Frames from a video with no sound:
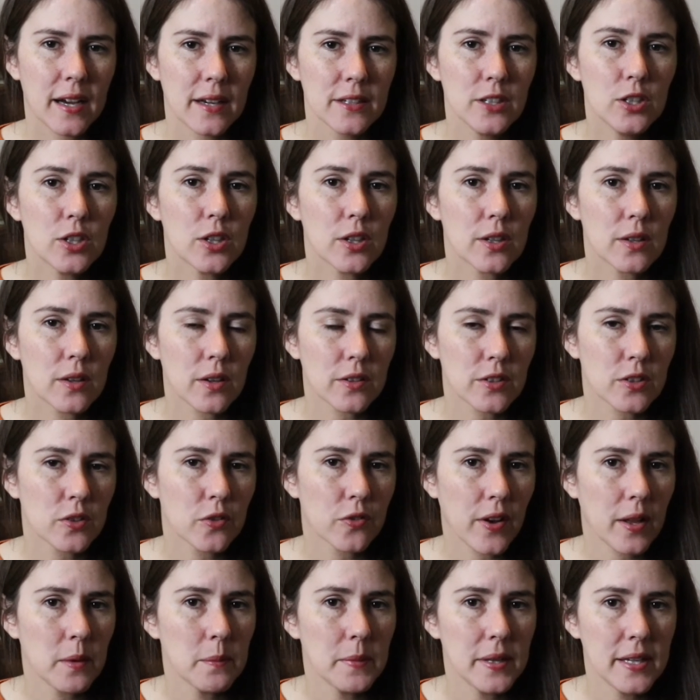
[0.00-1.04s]
You can also
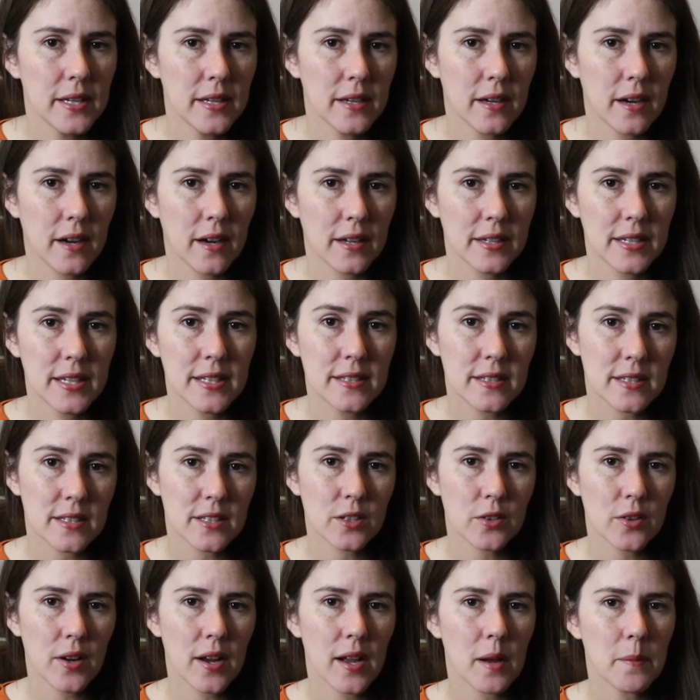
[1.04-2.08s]
find me on
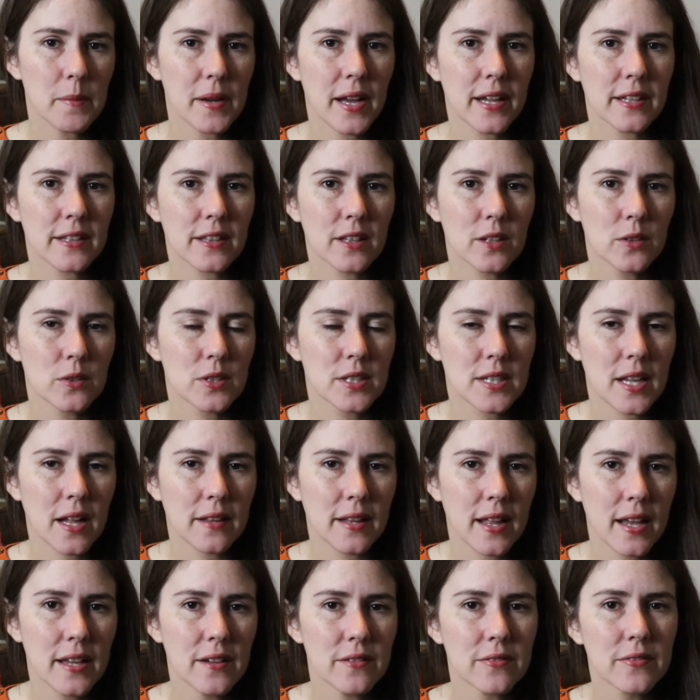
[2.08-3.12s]
Instagram at
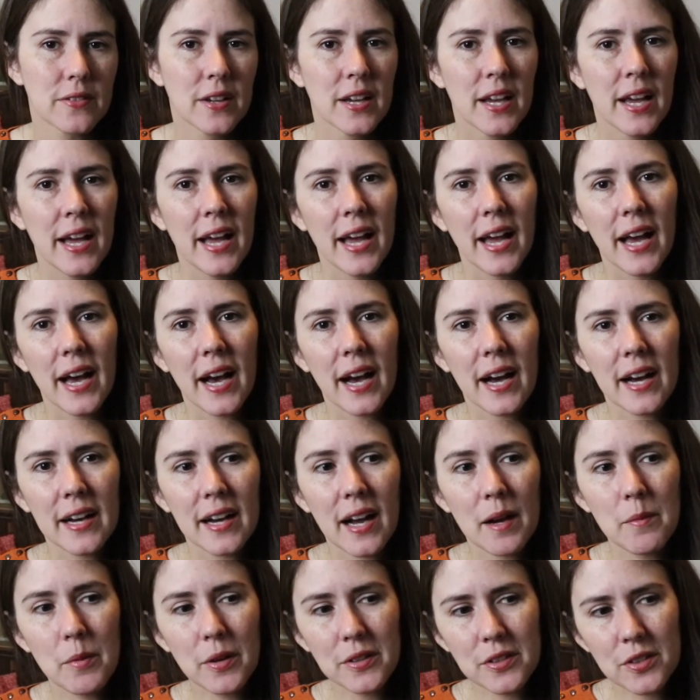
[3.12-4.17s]
low-sal-life.
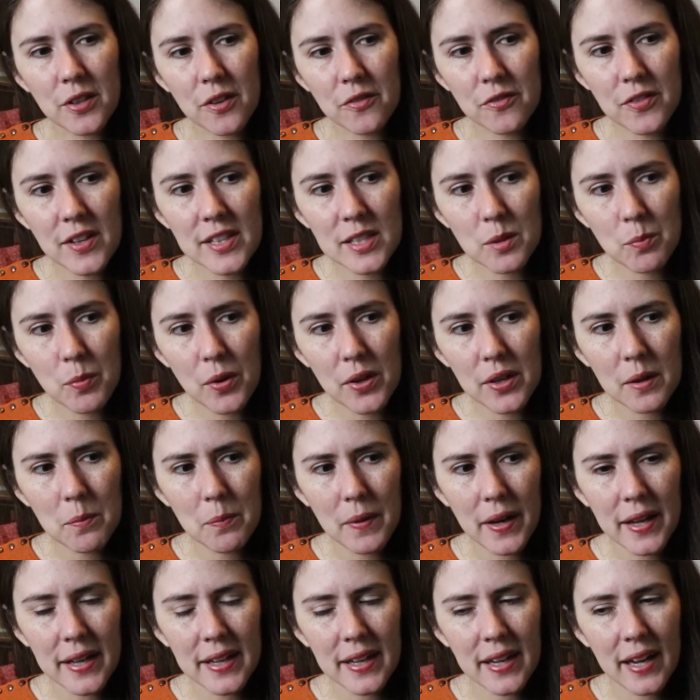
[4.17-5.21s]
I'm also on Facebook,
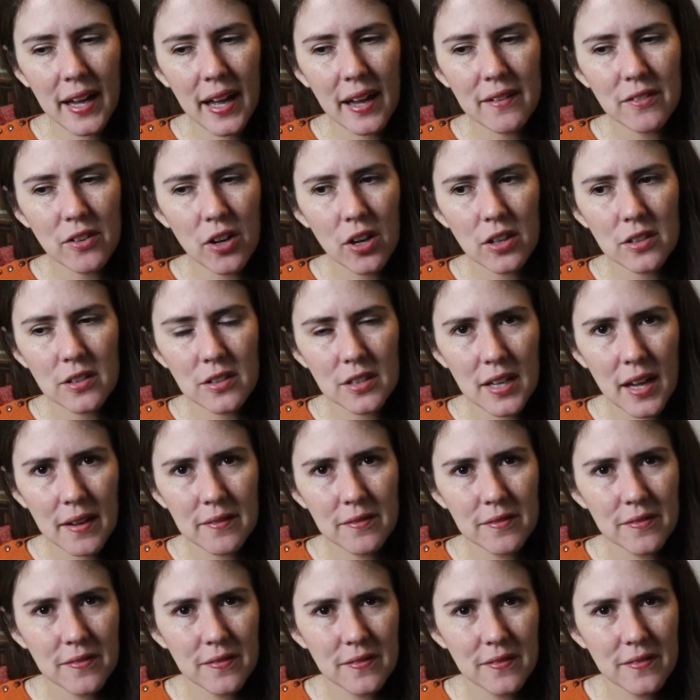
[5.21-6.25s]
but I have a harder
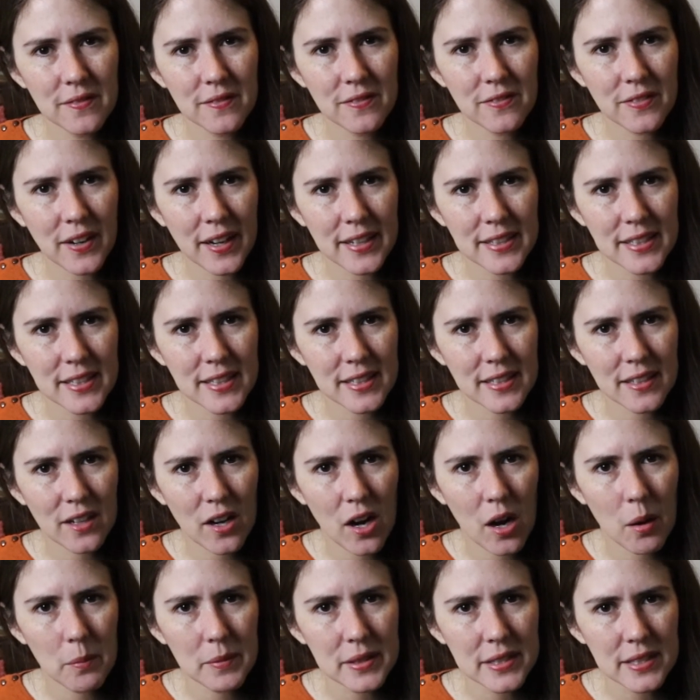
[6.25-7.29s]
time finding
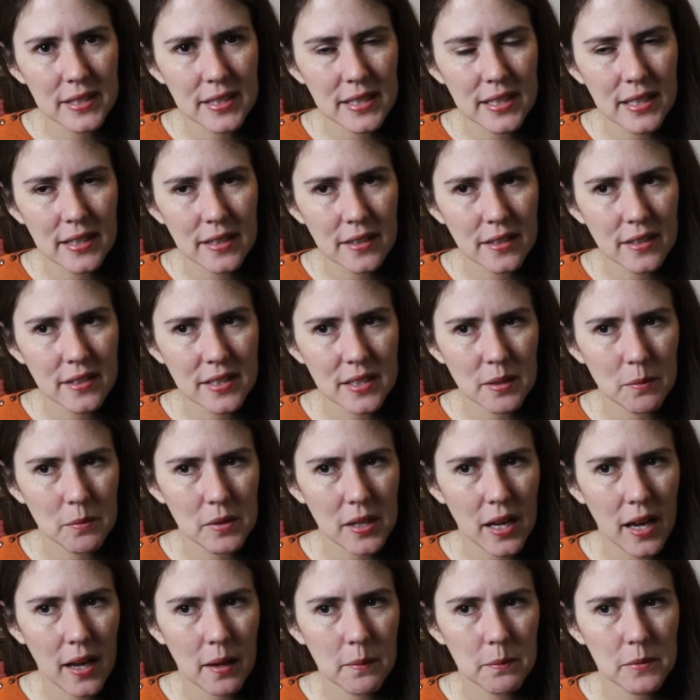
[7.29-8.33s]
comments in there
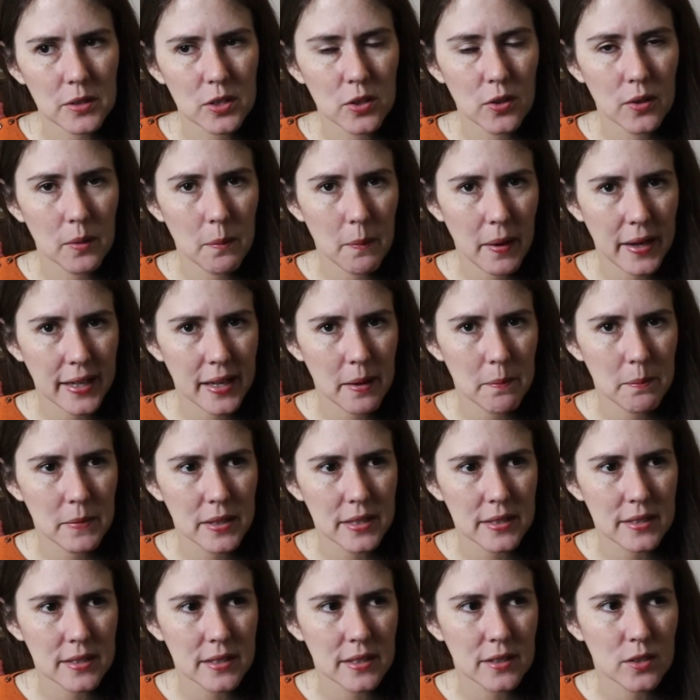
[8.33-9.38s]
sometimes, so they might get
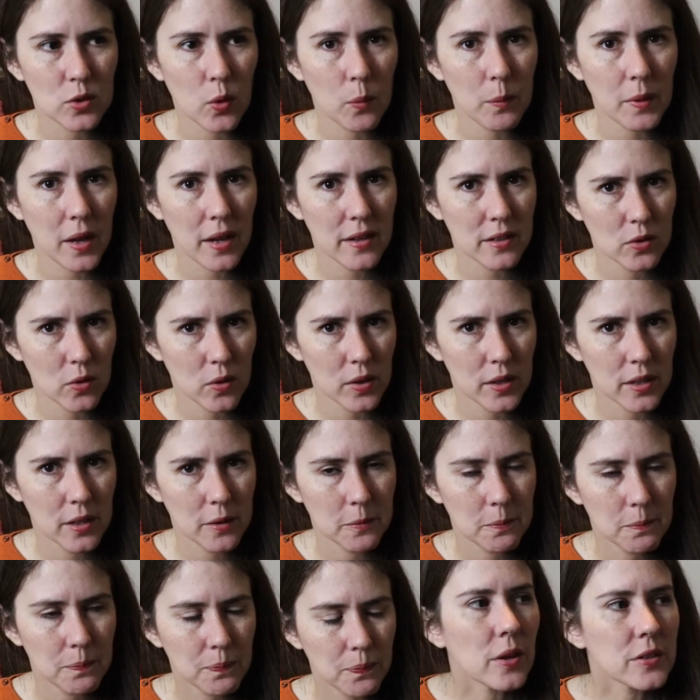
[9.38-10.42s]
missed, so I'm not ignoring
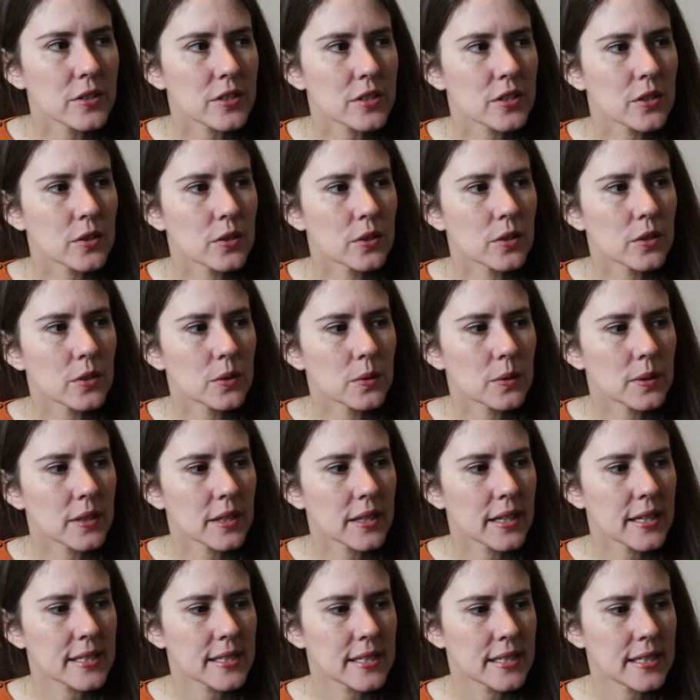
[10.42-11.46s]
you. Also,
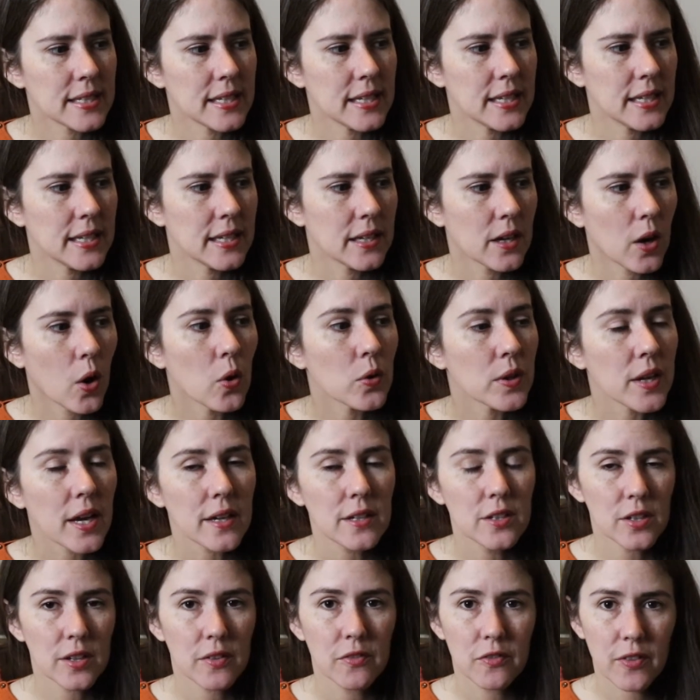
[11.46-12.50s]
let's see. Oh yeah,
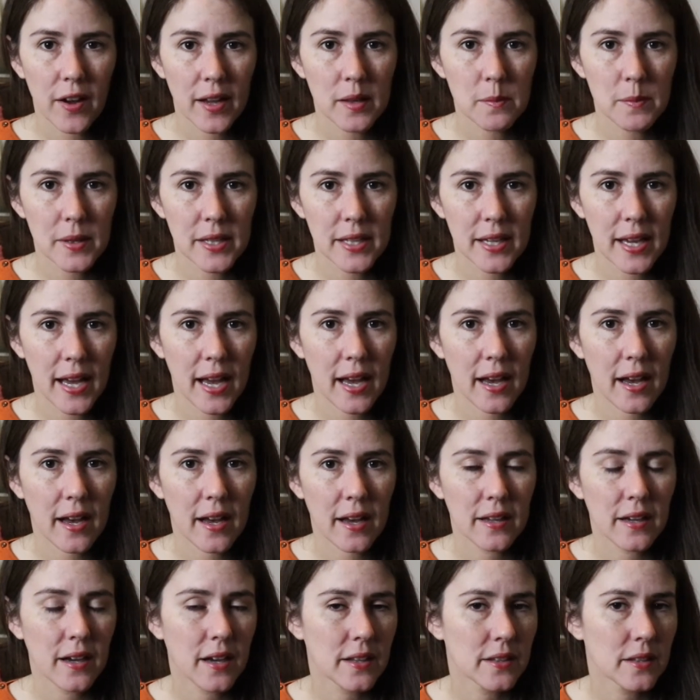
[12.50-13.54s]
you can find me
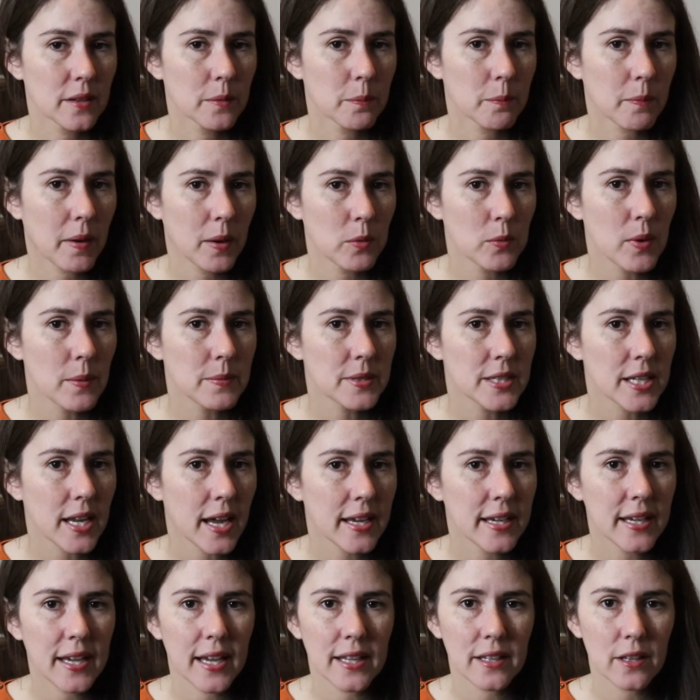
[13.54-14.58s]
on my
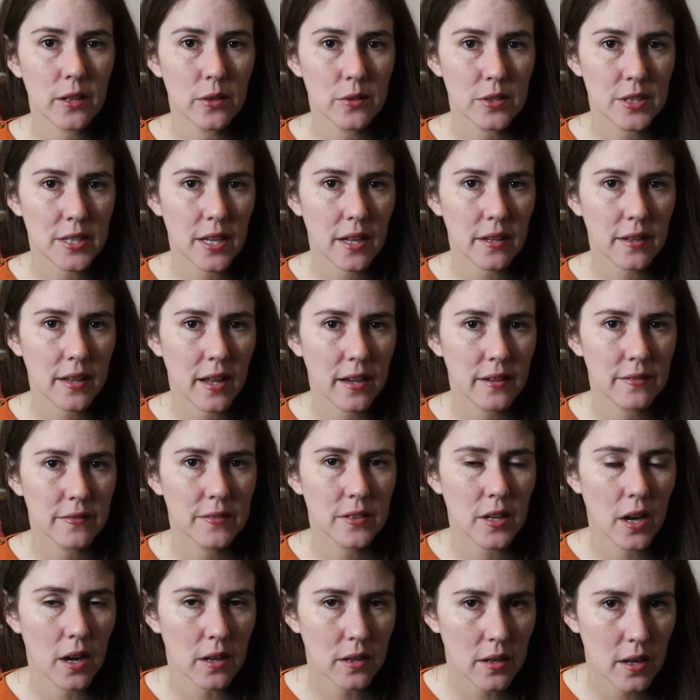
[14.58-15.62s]
website at
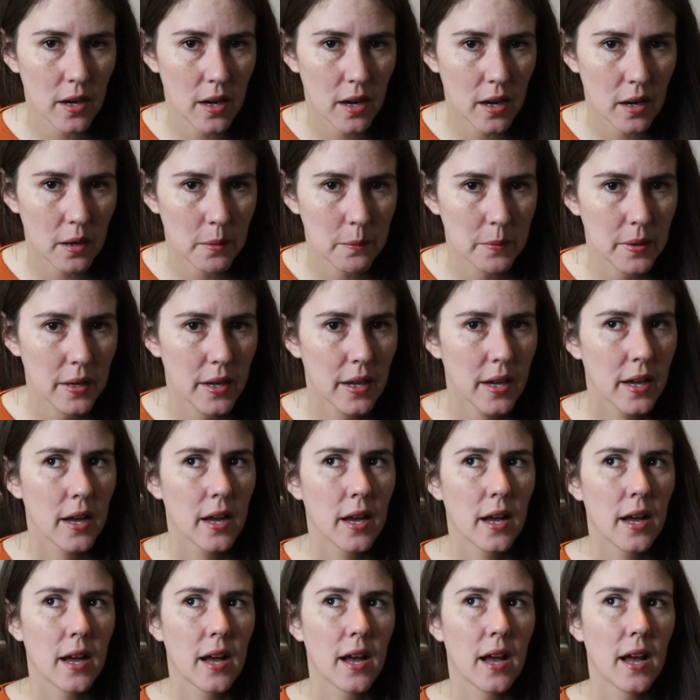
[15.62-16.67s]

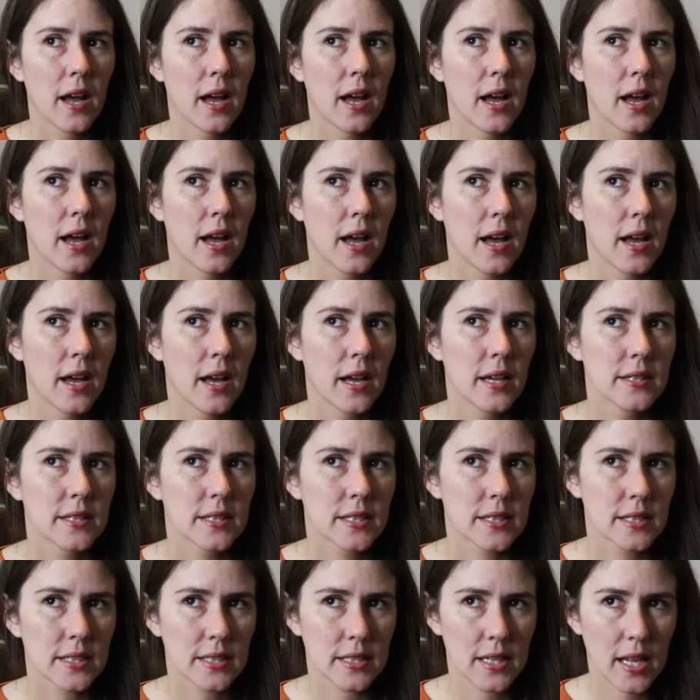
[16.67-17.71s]

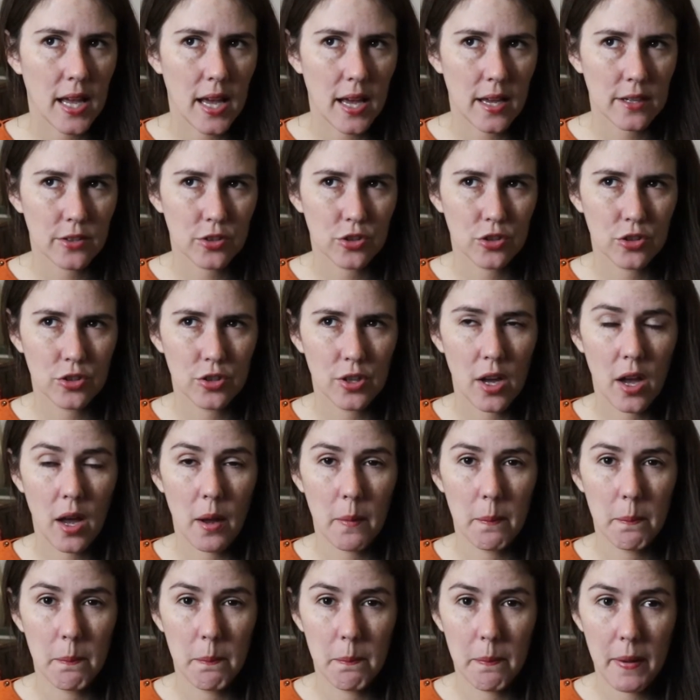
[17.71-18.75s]

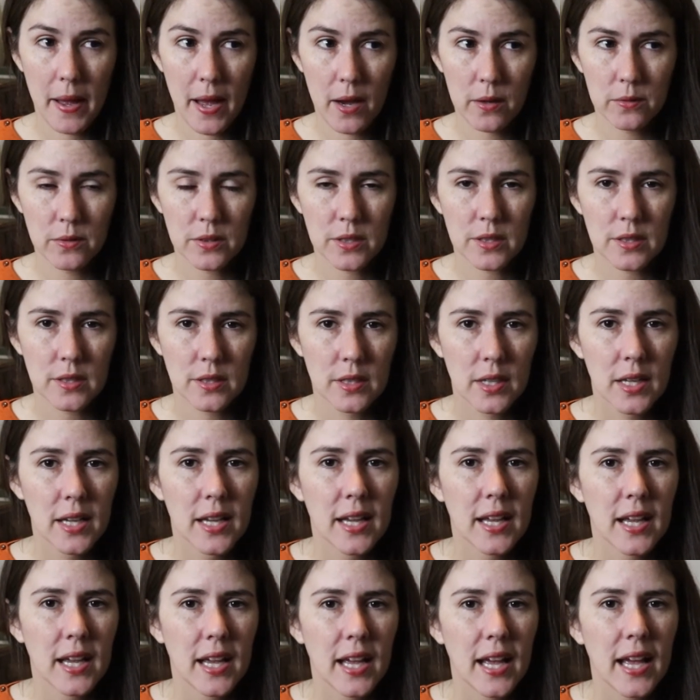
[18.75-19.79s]
low-sal-life.com/about.
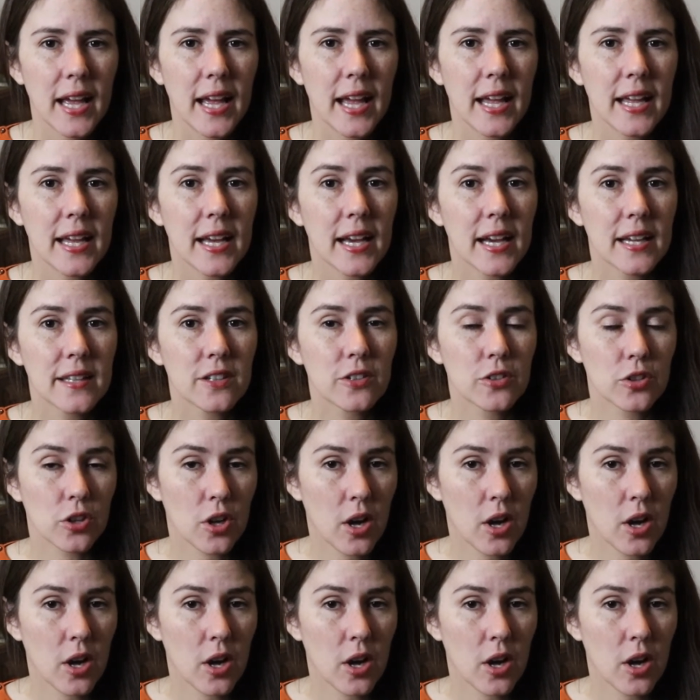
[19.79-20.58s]
And there's a